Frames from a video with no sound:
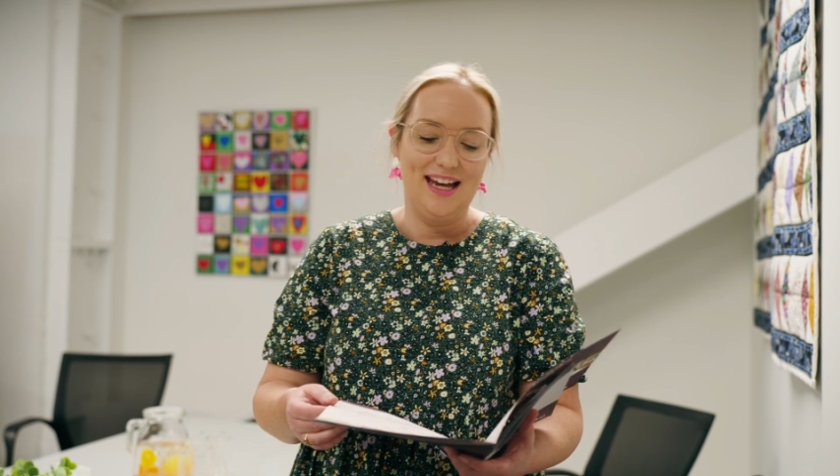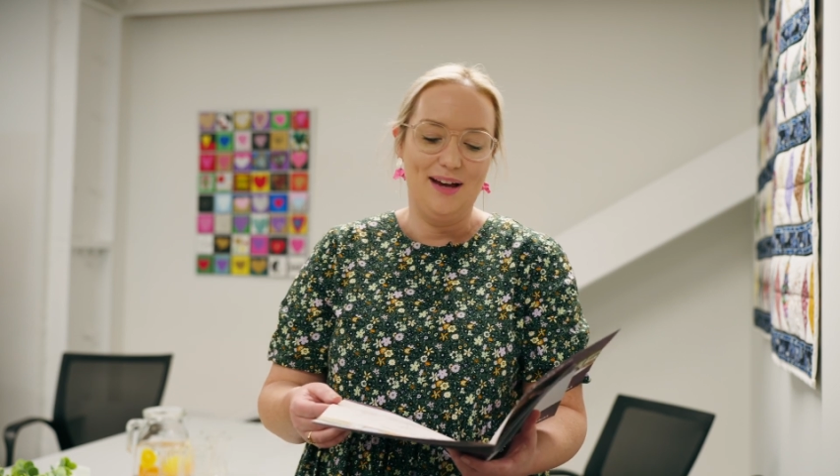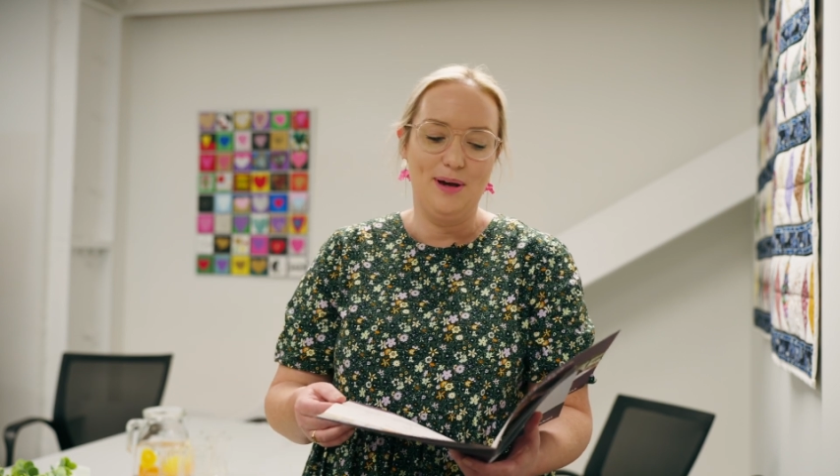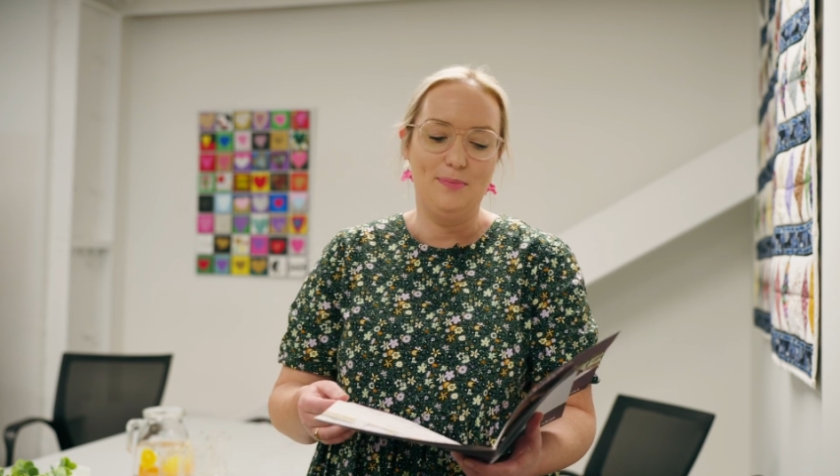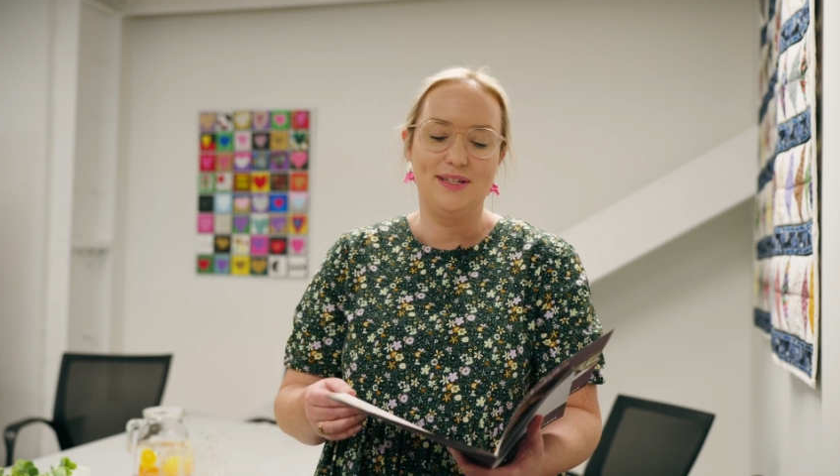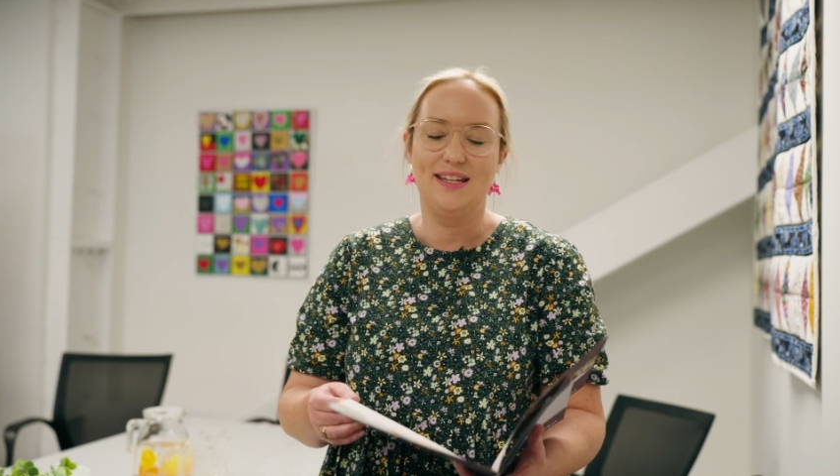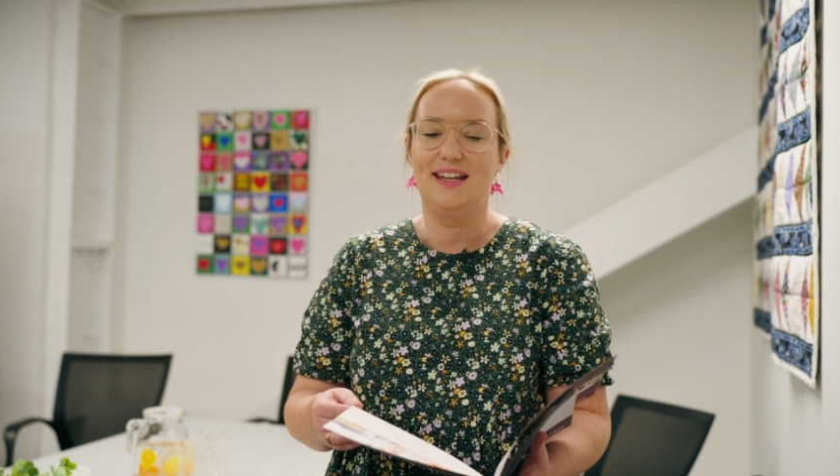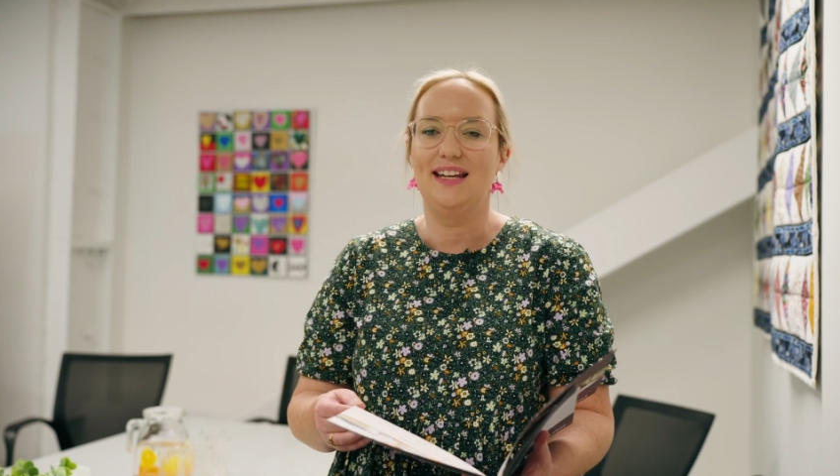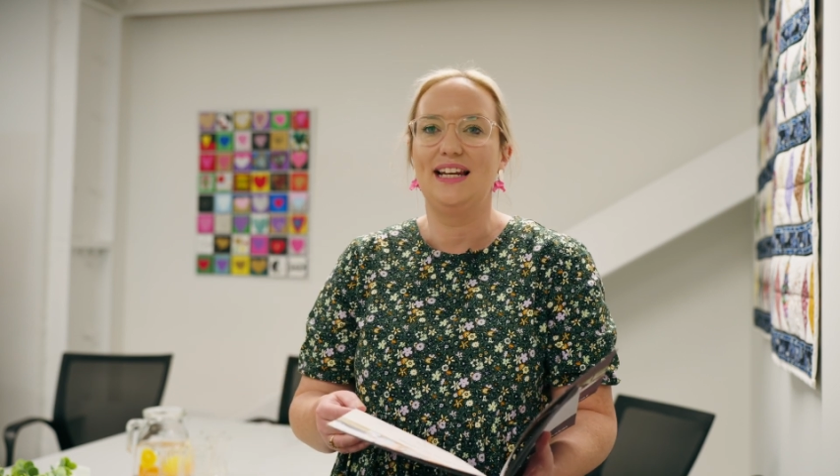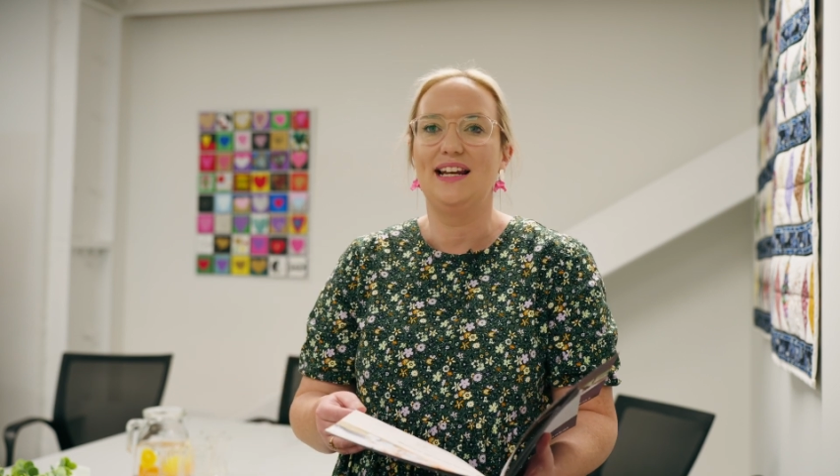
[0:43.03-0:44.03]
Um, I
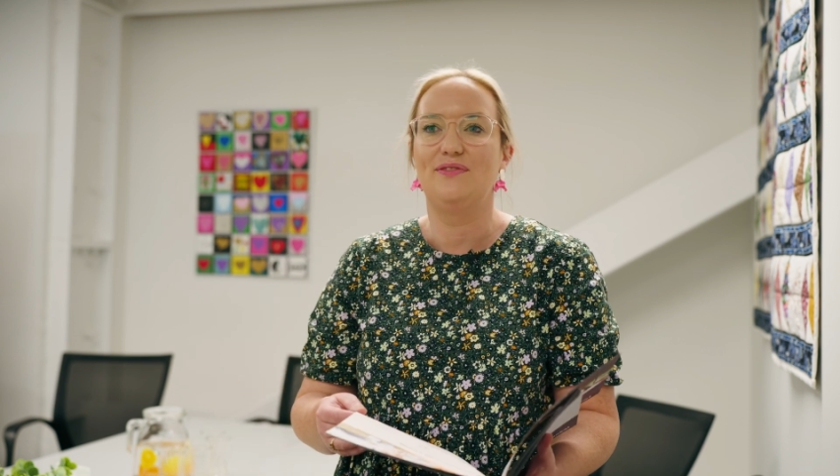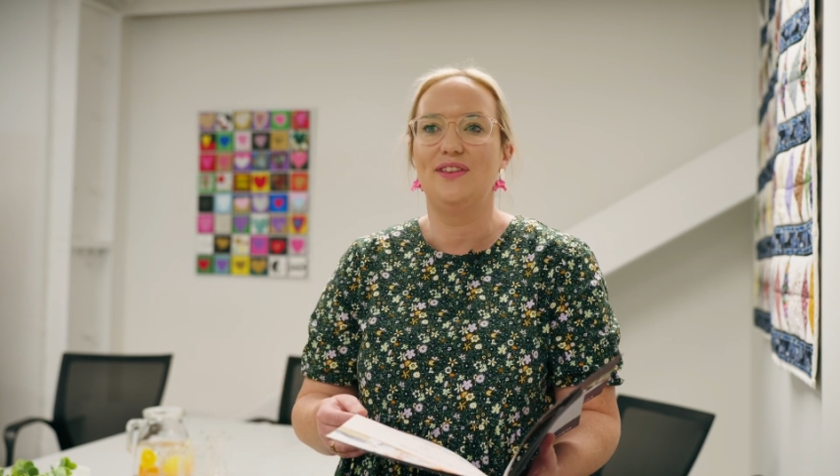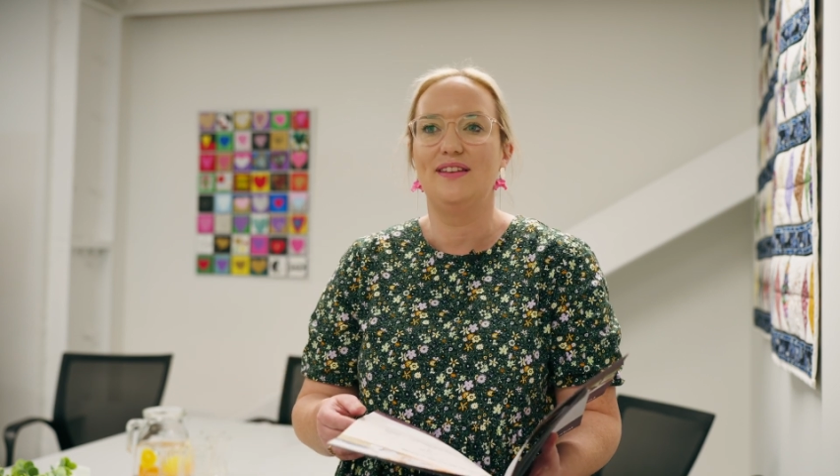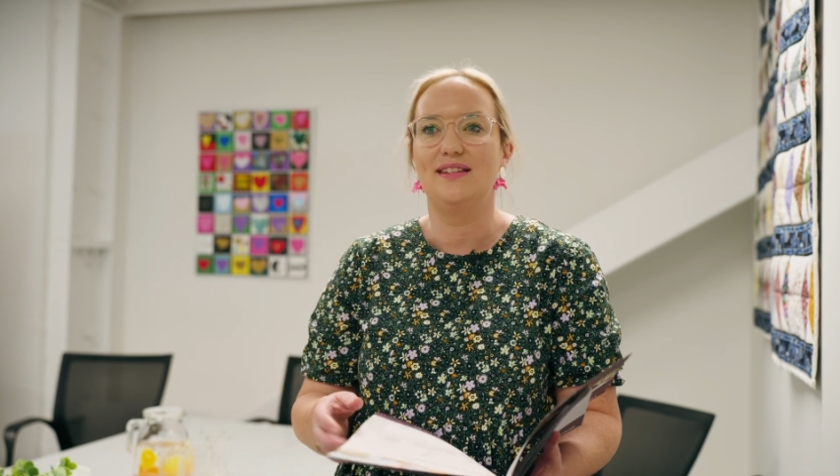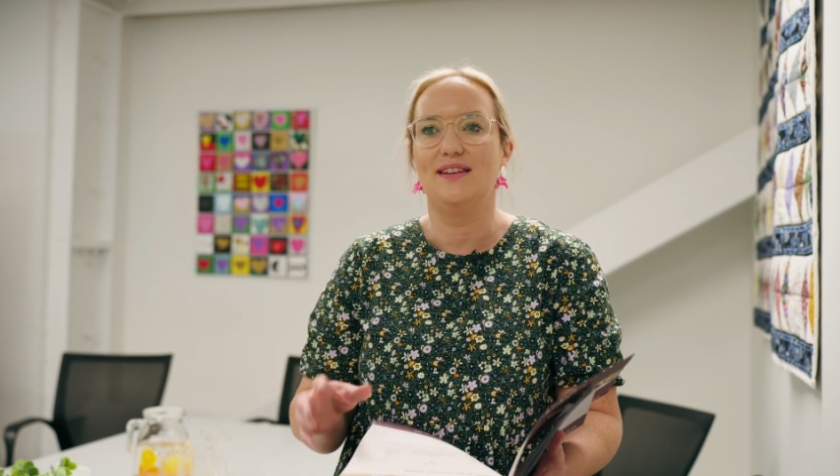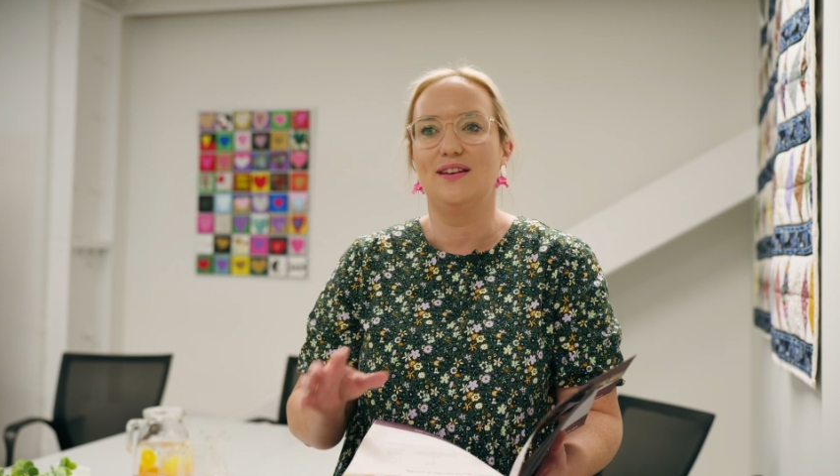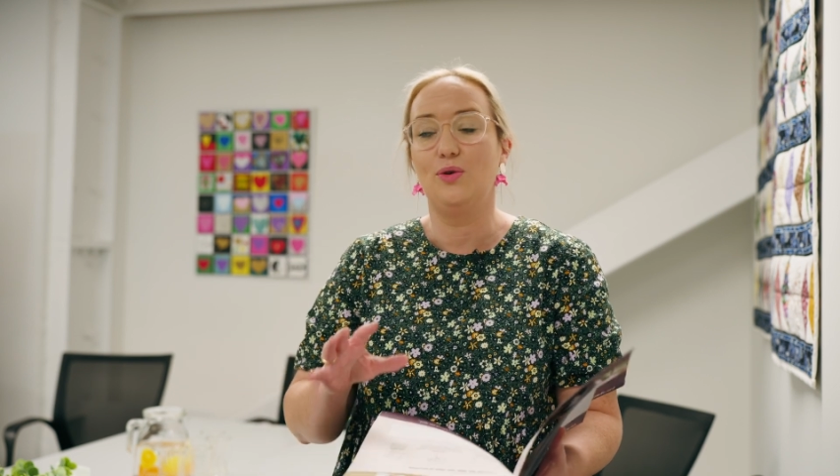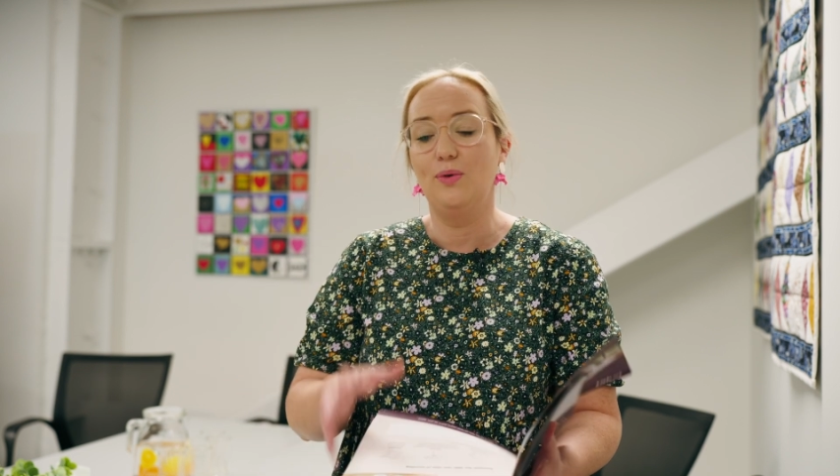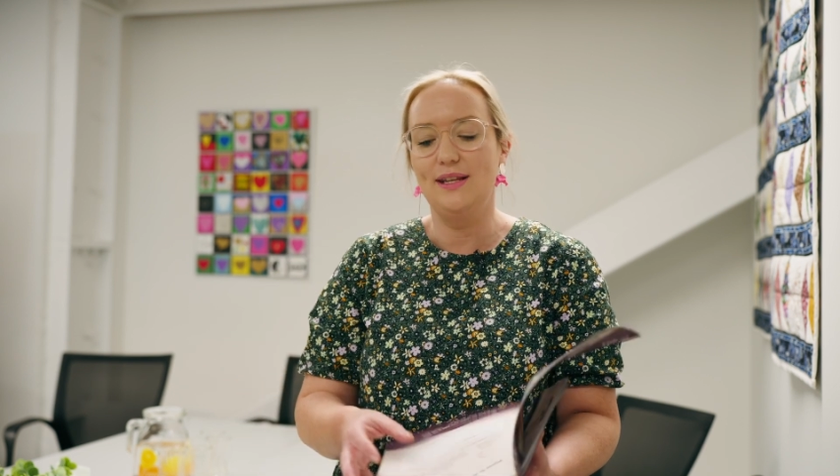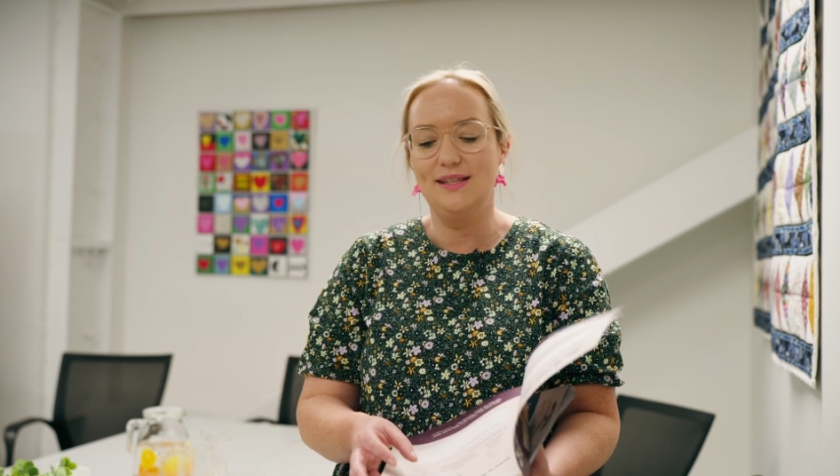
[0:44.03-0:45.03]
particularly love that there's a
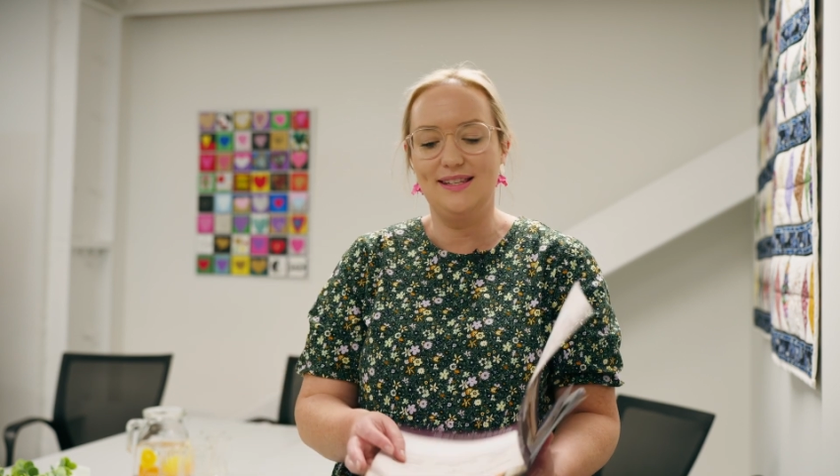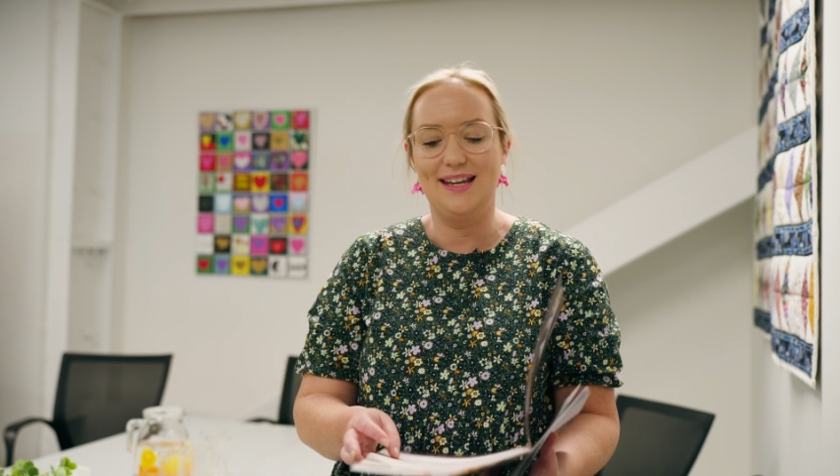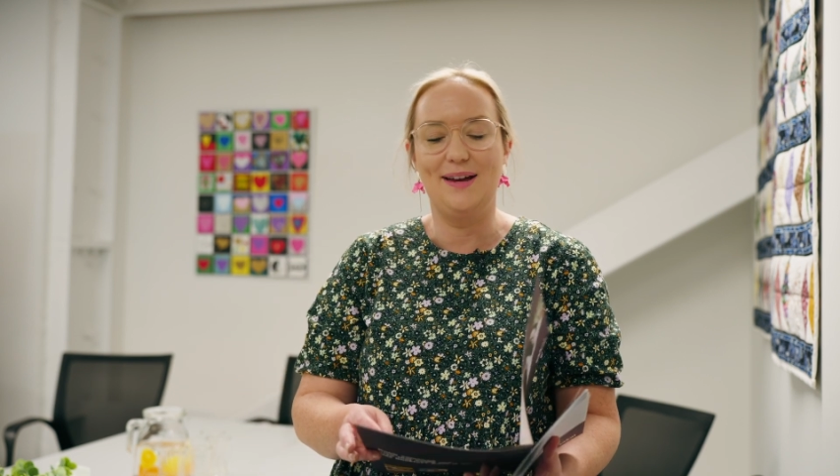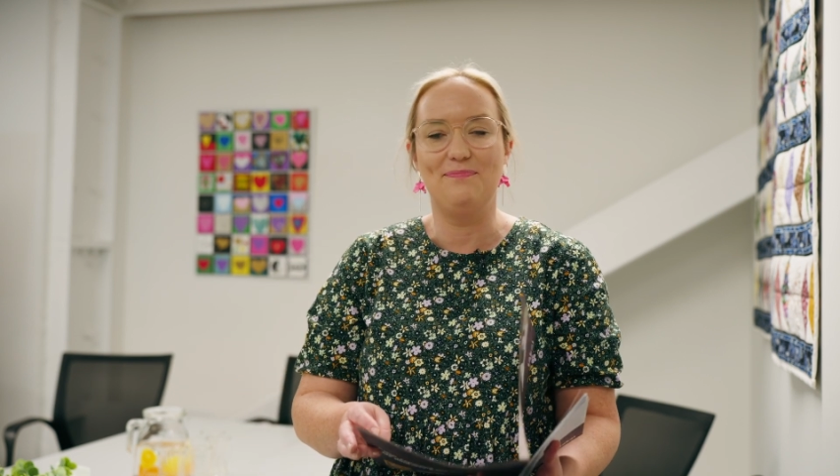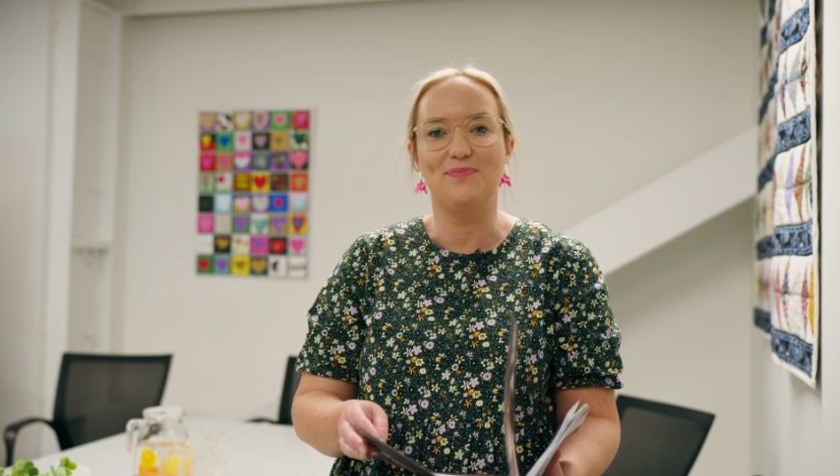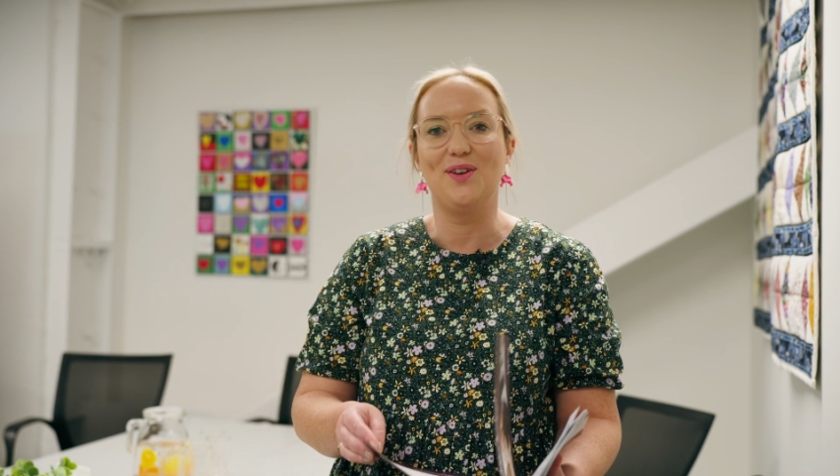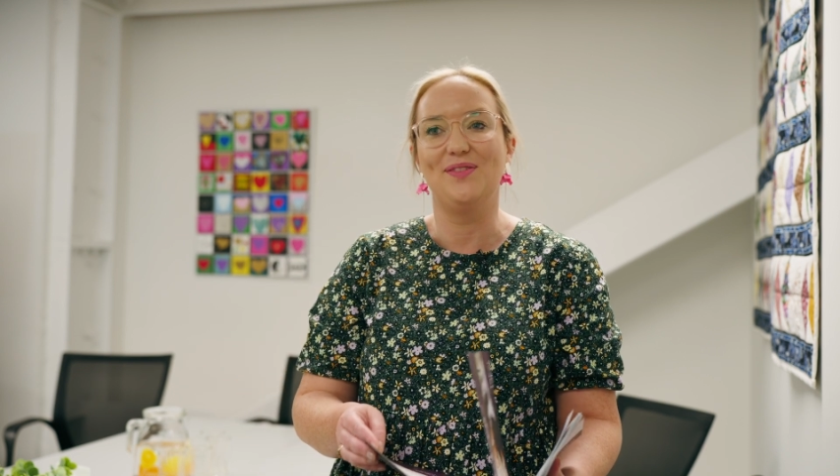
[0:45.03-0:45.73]
quiz um,